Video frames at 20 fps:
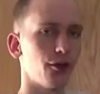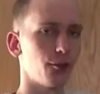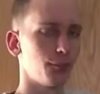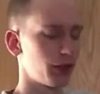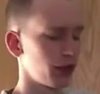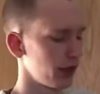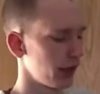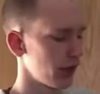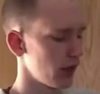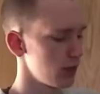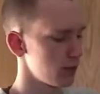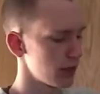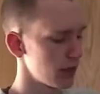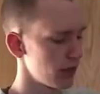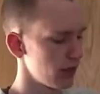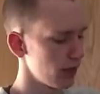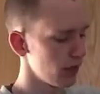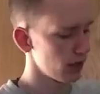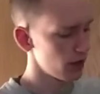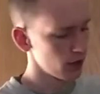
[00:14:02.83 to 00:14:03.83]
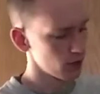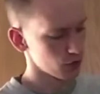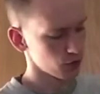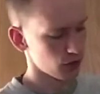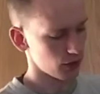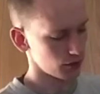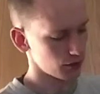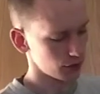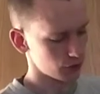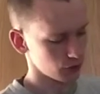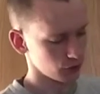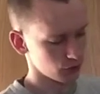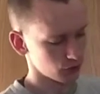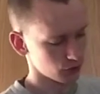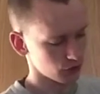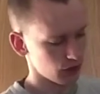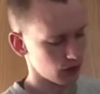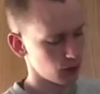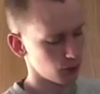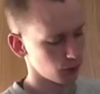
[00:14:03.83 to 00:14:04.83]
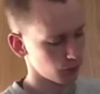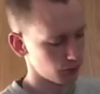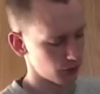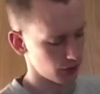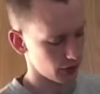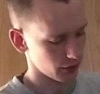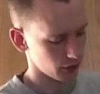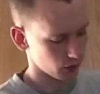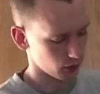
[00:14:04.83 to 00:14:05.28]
of mine came in, so I've literally just cable tied it